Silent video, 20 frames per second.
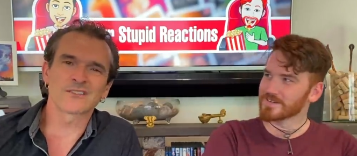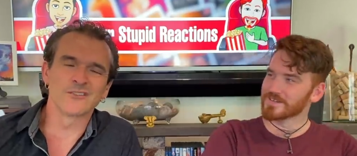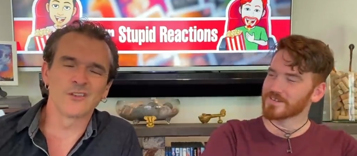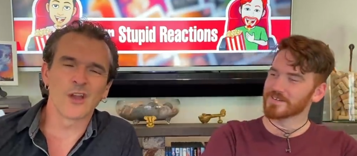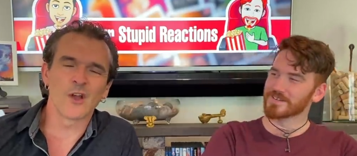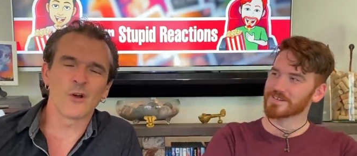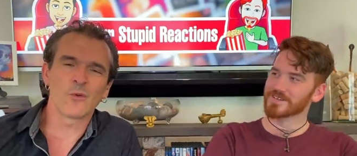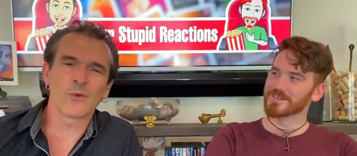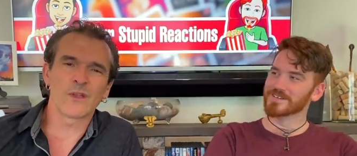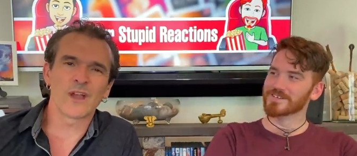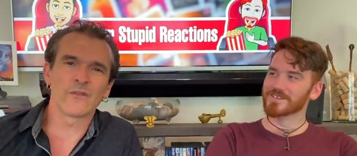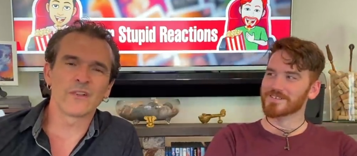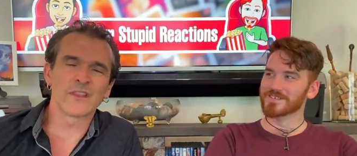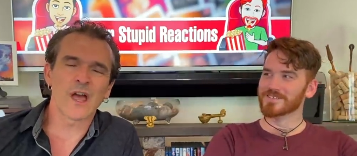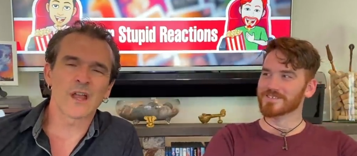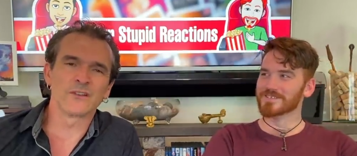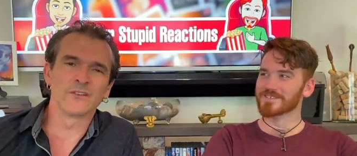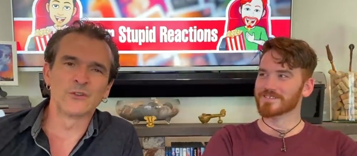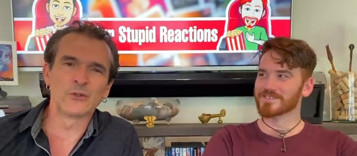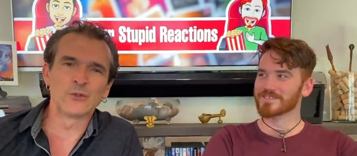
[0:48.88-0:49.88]
Speaker 1: know we have a
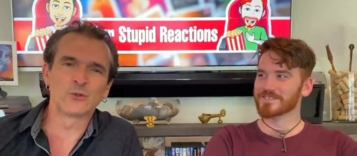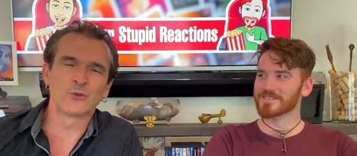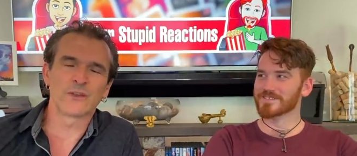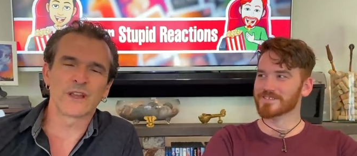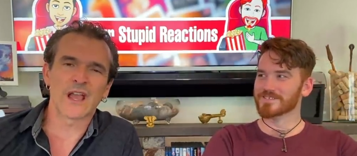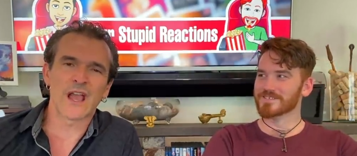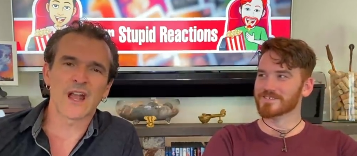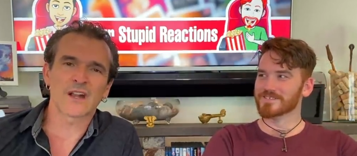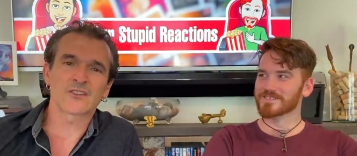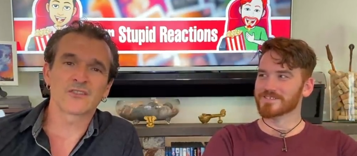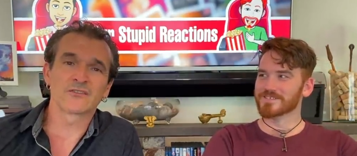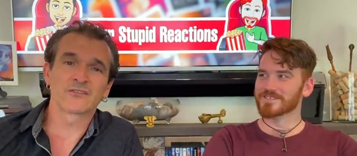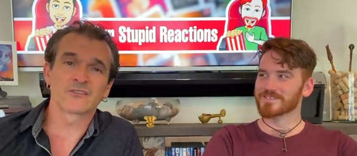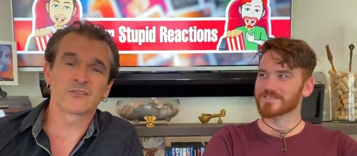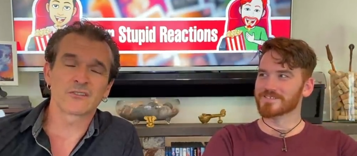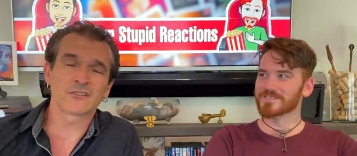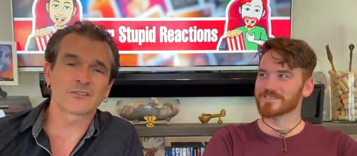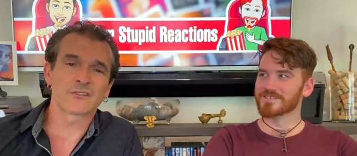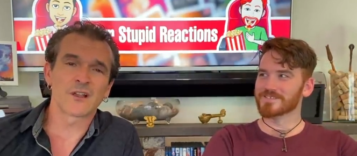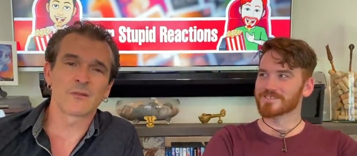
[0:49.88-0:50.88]
lot of nude reactions? They're
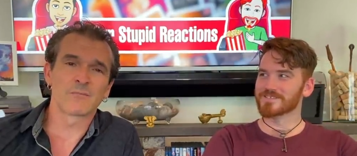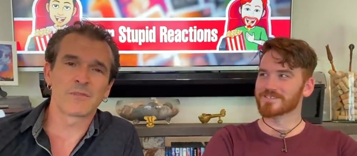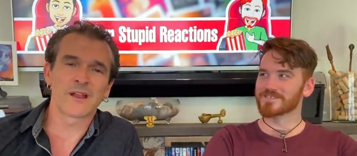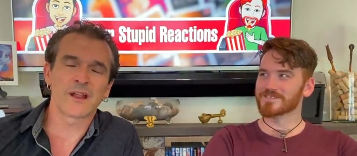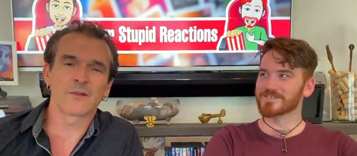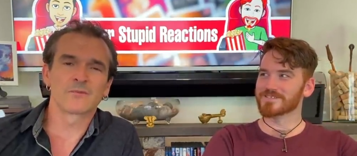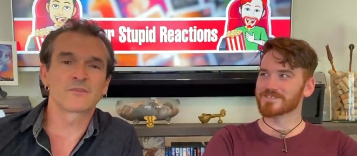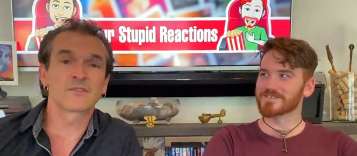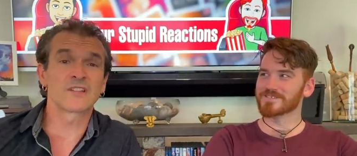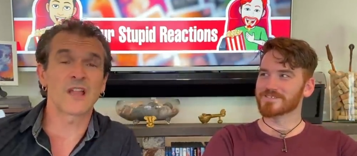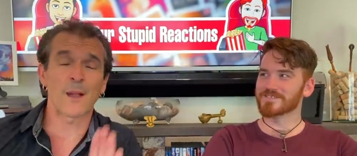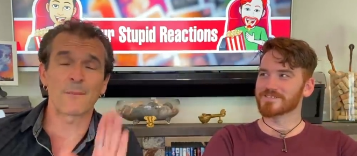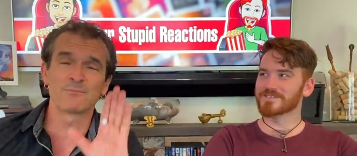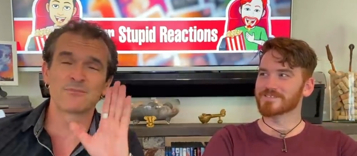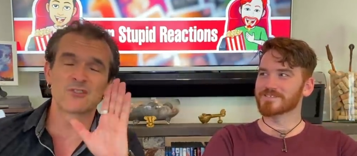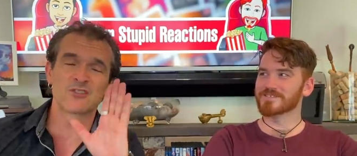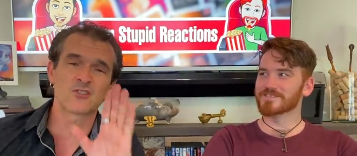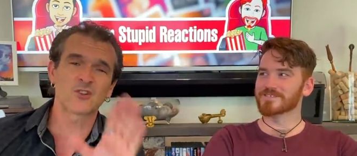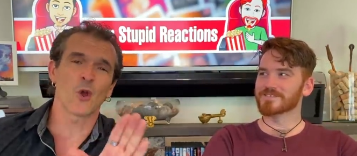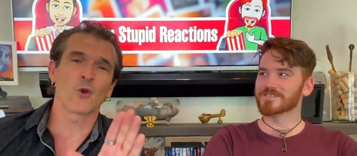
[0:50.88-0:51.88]
just on. I'm
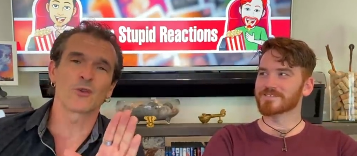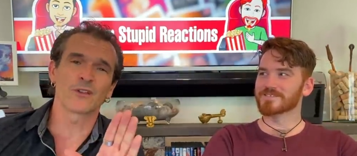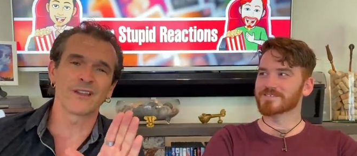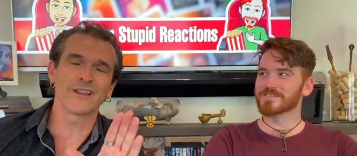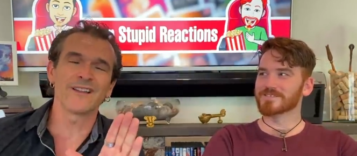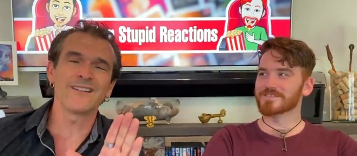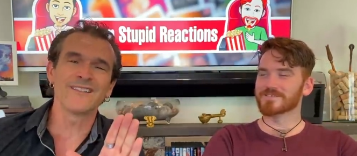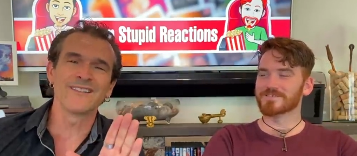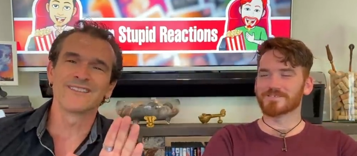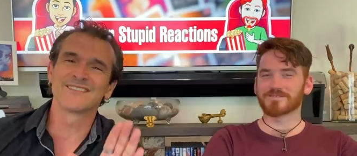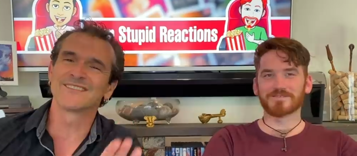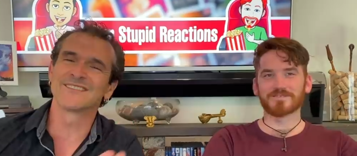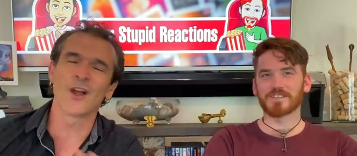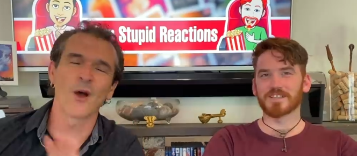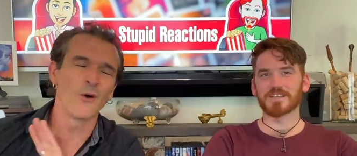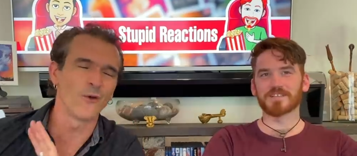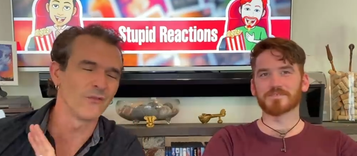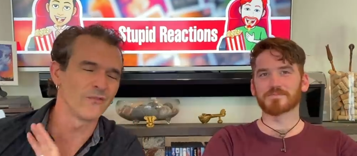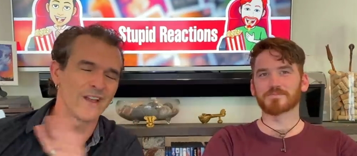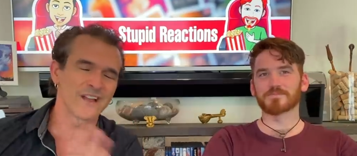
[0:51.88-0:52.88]
joking.
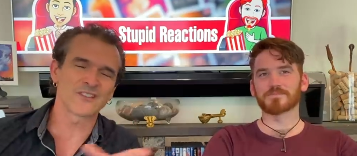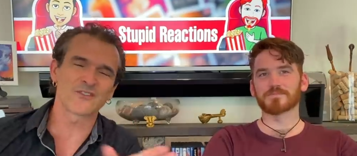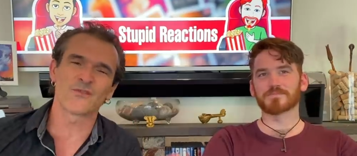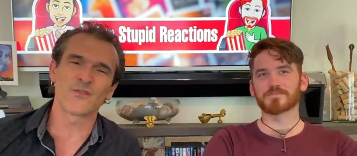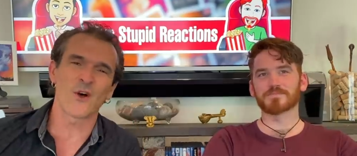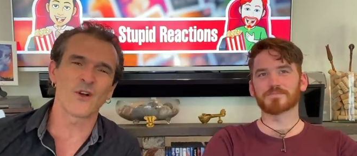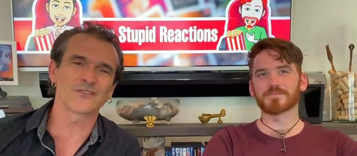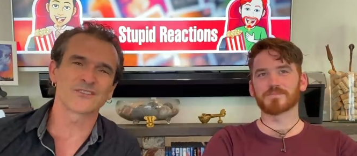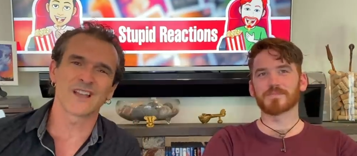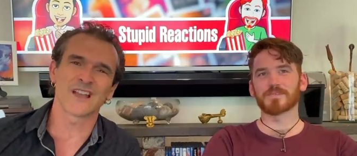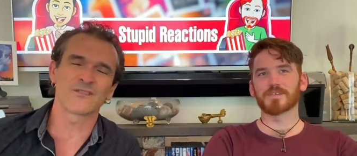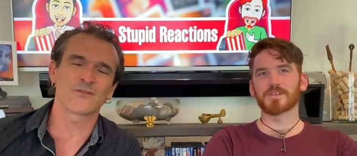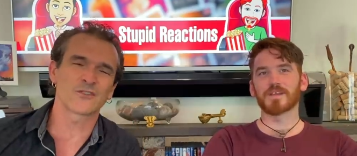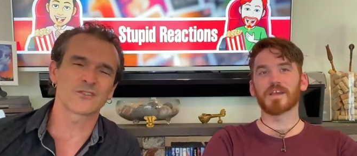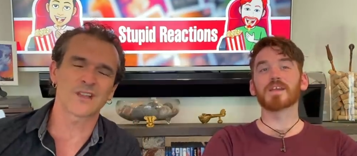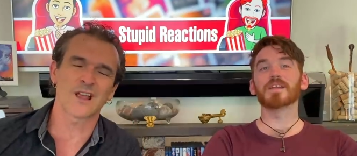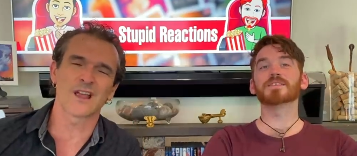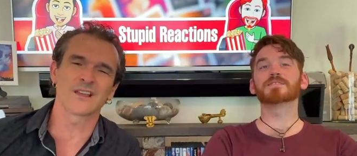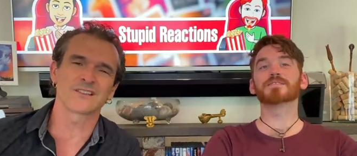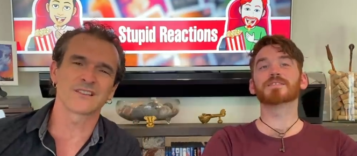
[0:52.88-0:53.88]
Don't. That's false
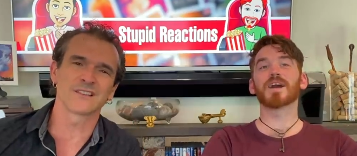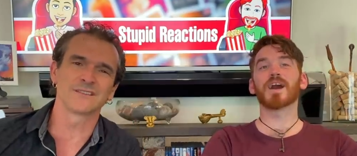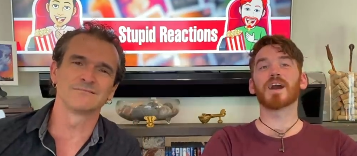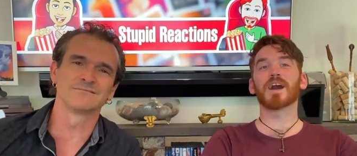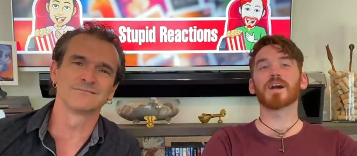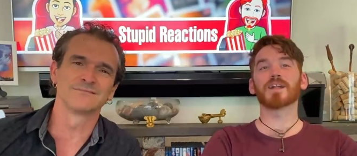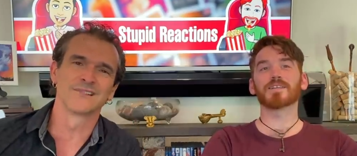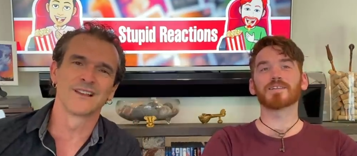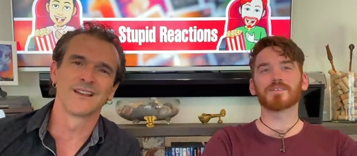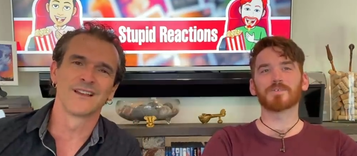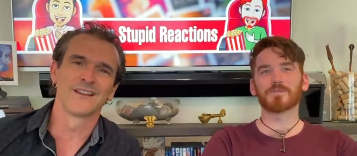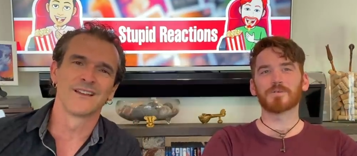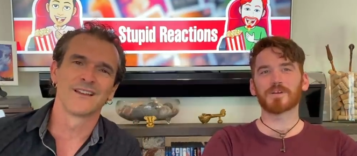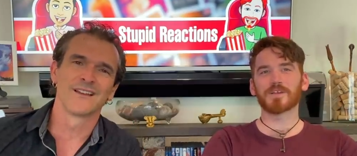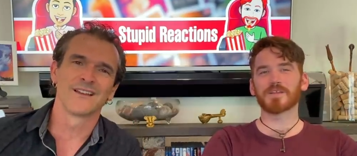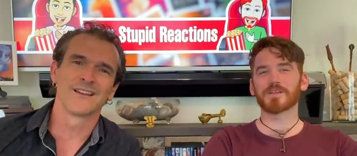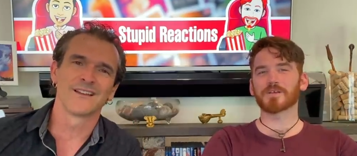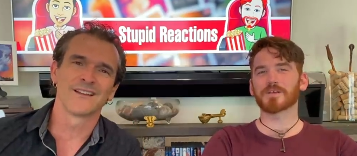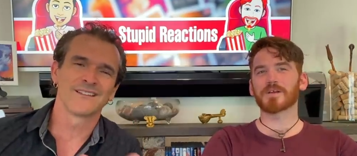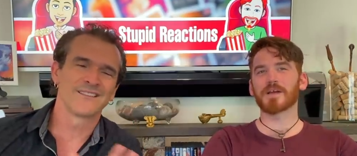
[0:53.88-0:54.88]
advertising. It's not. We're
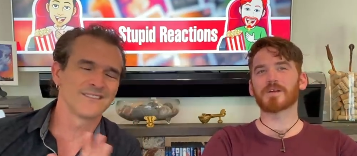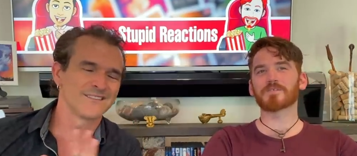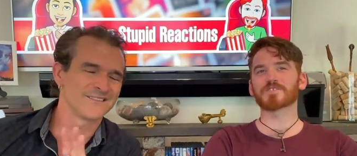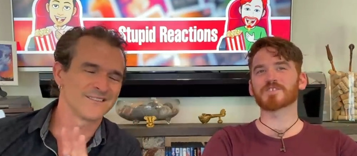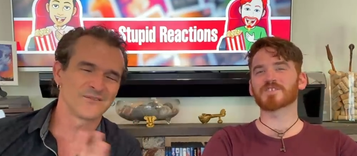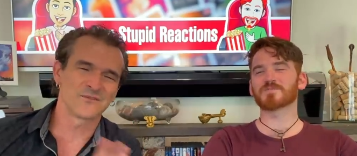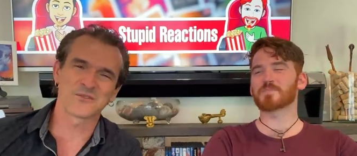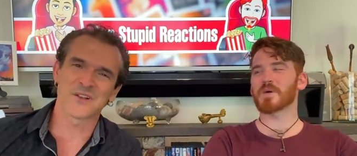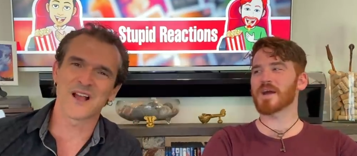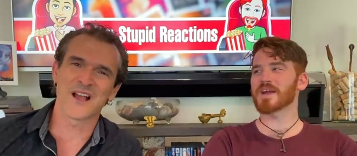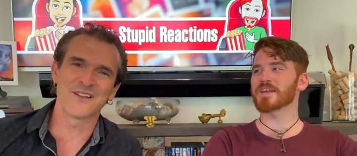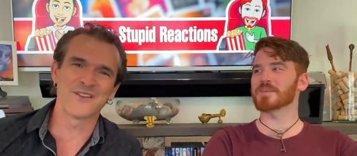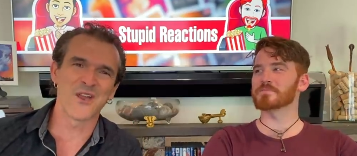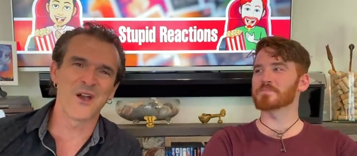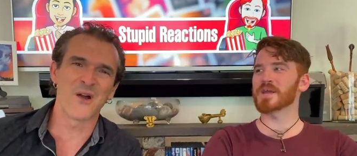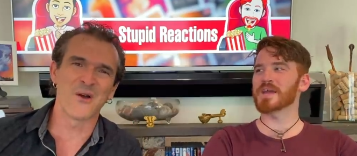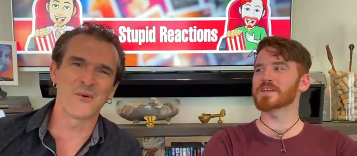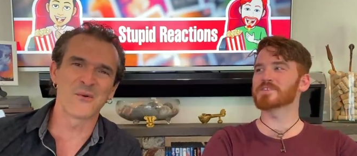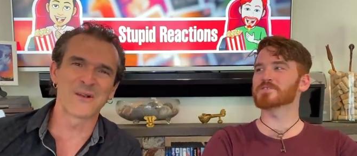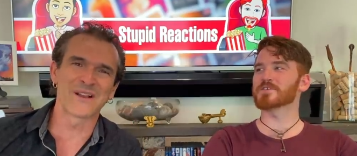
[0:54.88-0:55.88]
gonna have a spike. Well,
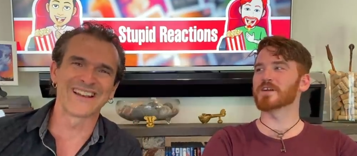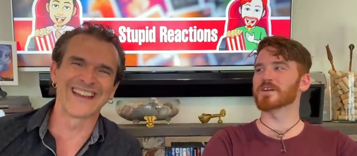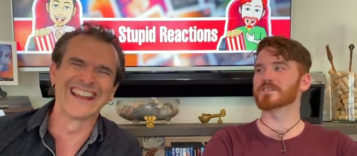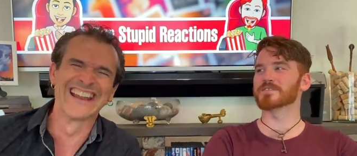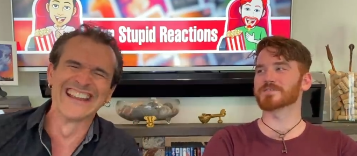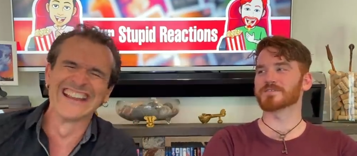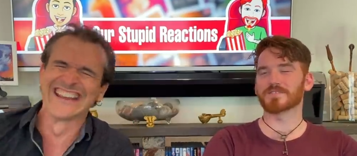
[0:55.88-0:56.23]
I know. We're gonna